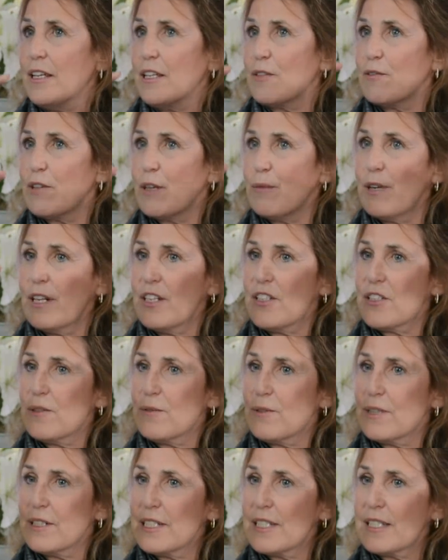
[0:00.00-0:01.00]
the
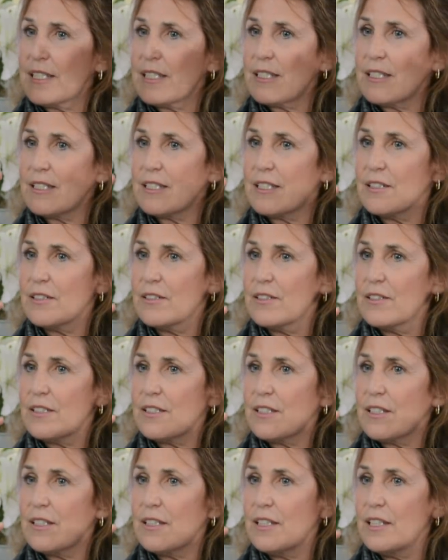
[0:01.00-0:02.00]
vibration really
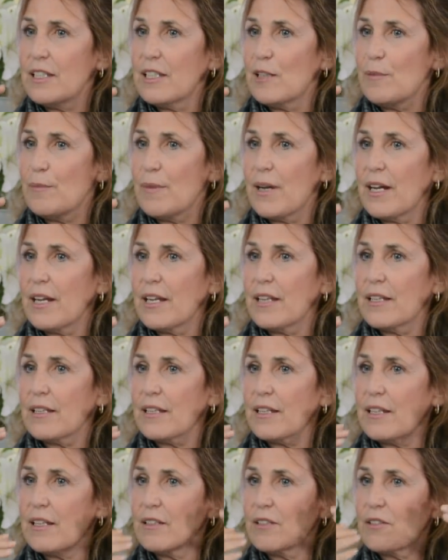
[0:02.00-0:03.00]
stills the thinking
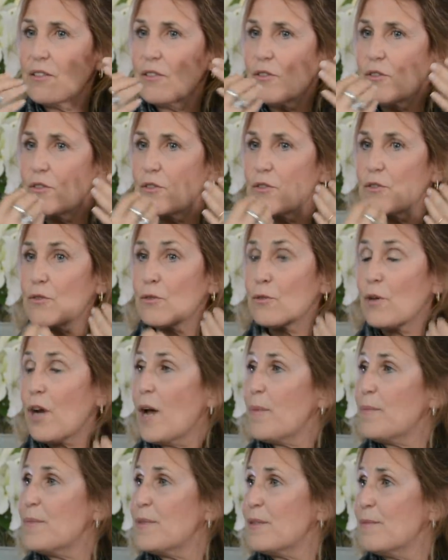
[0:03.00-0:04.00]
mind and
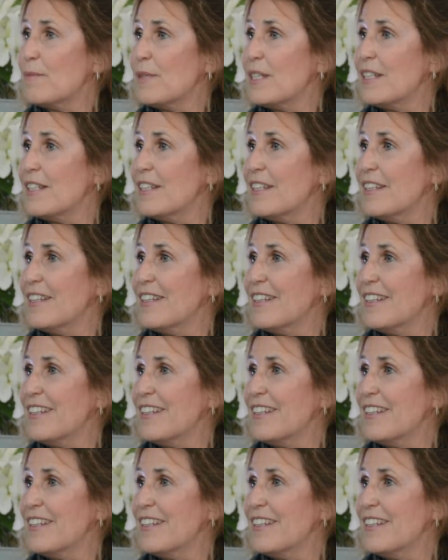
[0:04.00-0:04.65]
drops me